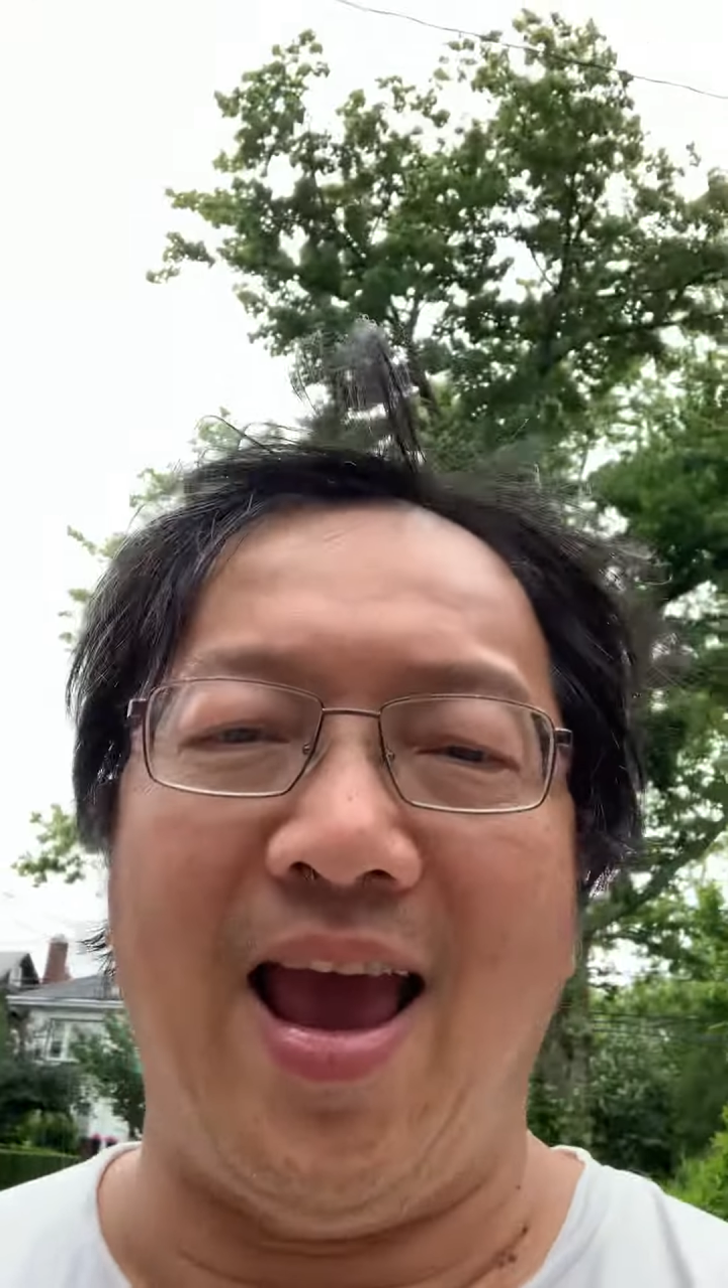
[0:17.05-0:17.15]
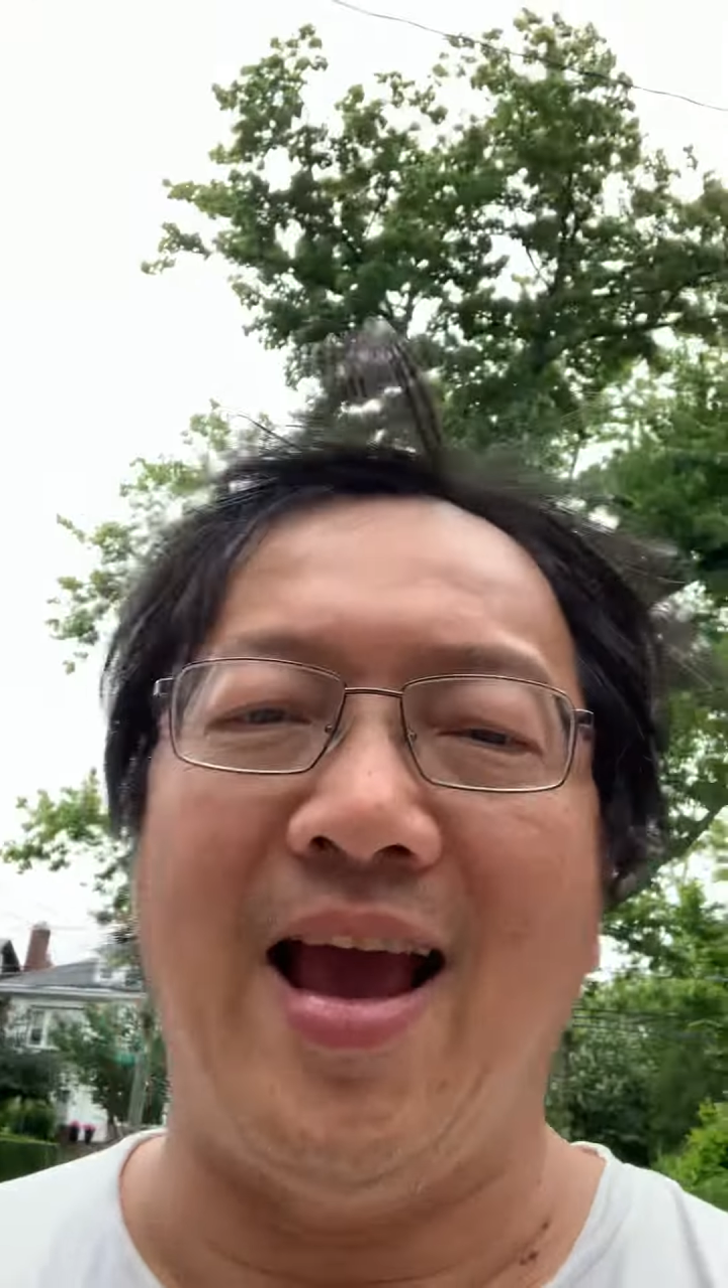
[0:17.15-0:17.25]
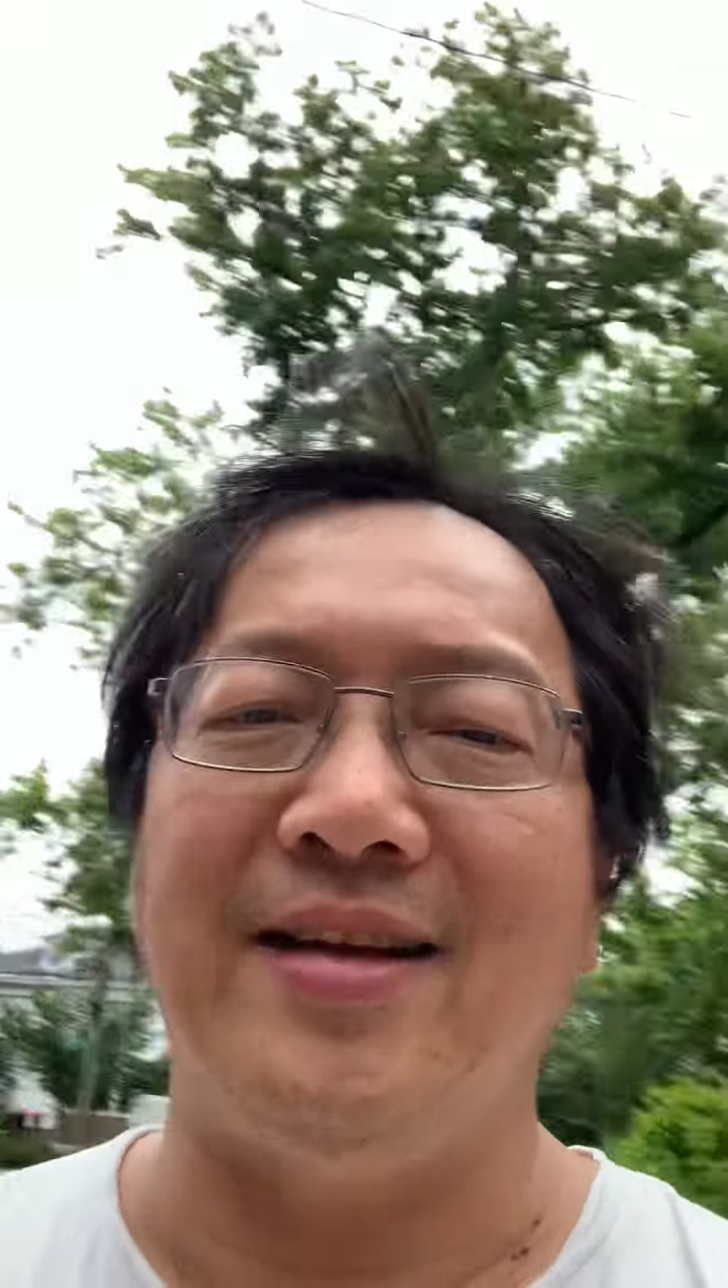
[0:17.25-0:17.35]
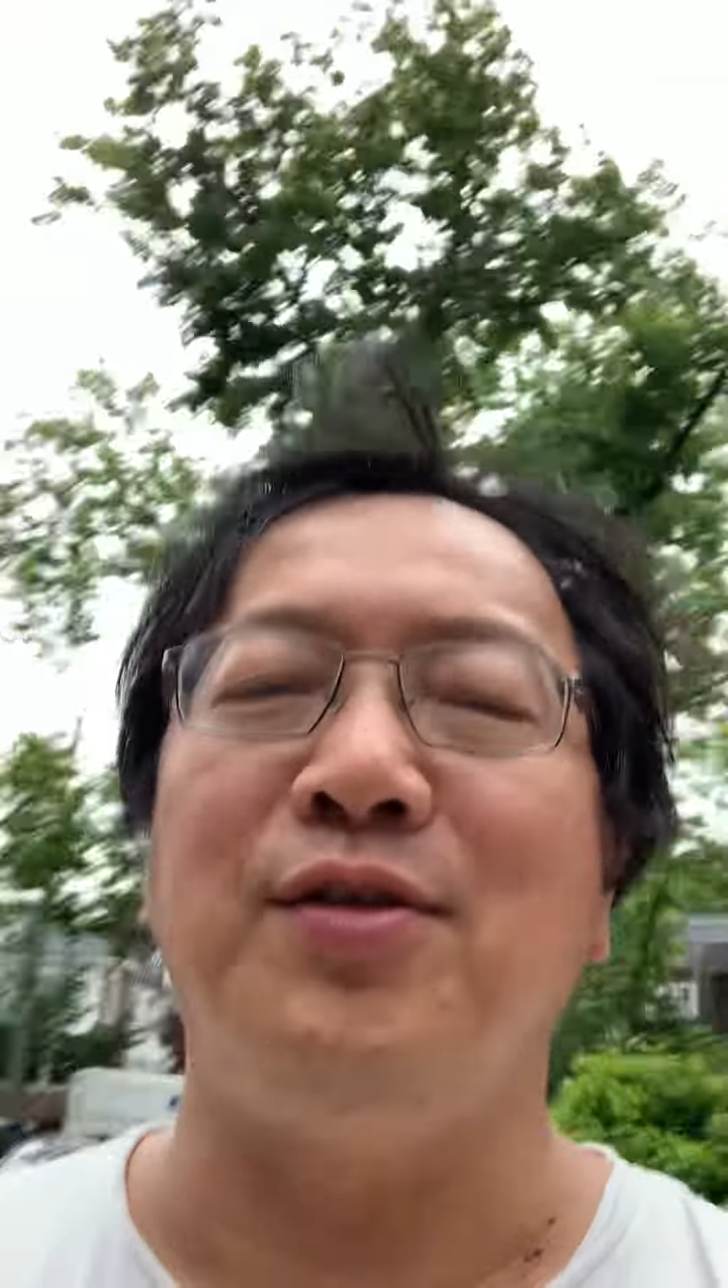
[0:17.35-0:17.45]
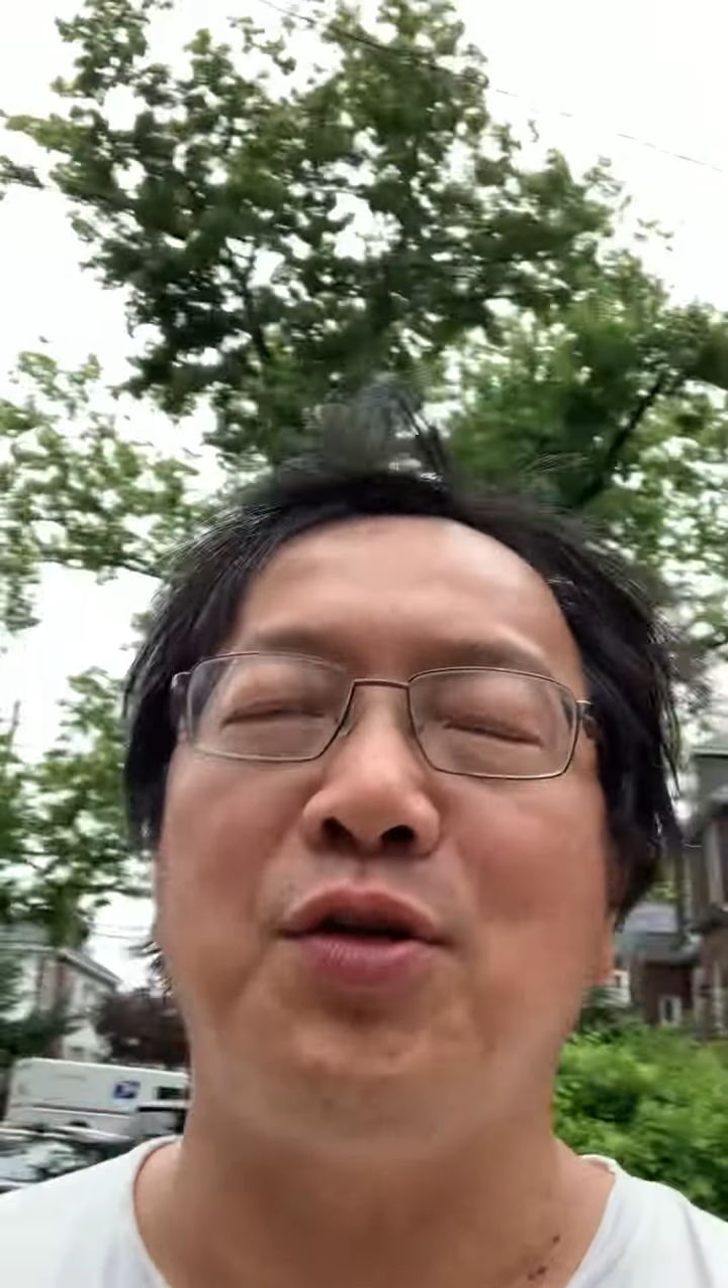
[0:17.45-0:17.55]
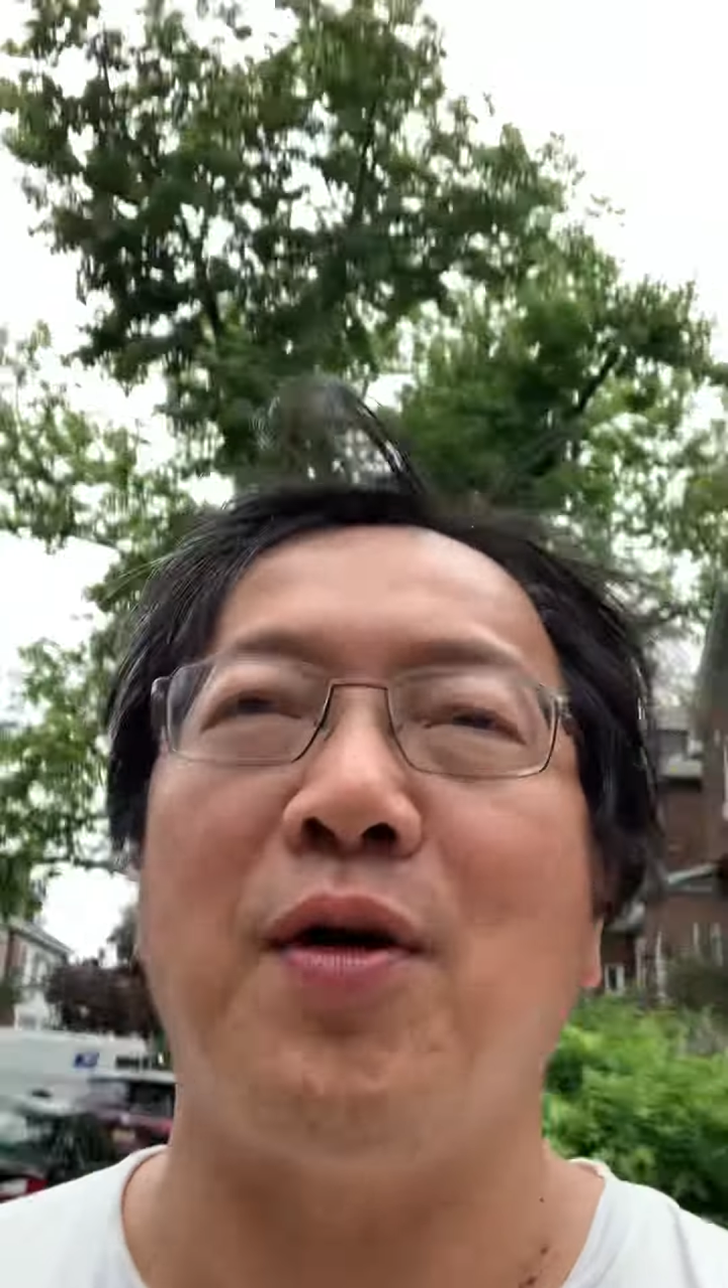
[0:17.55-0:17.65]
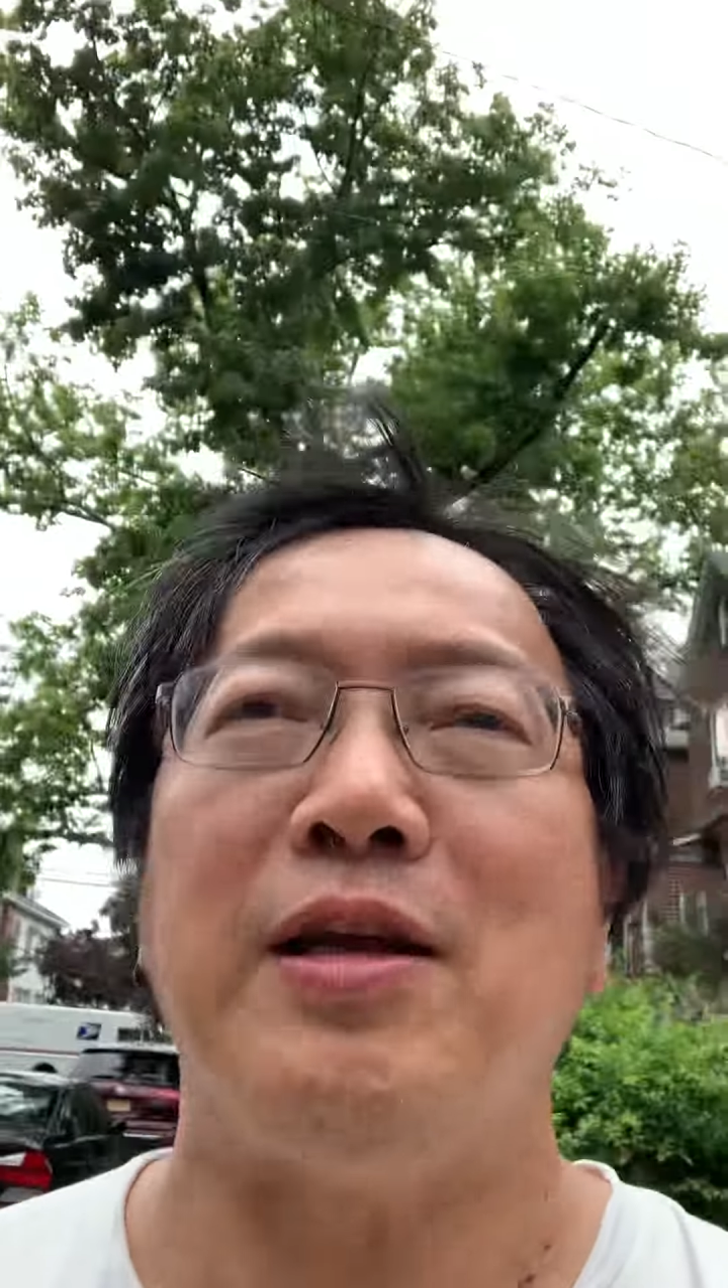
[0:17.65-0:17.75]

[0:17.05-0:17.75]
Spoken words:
and to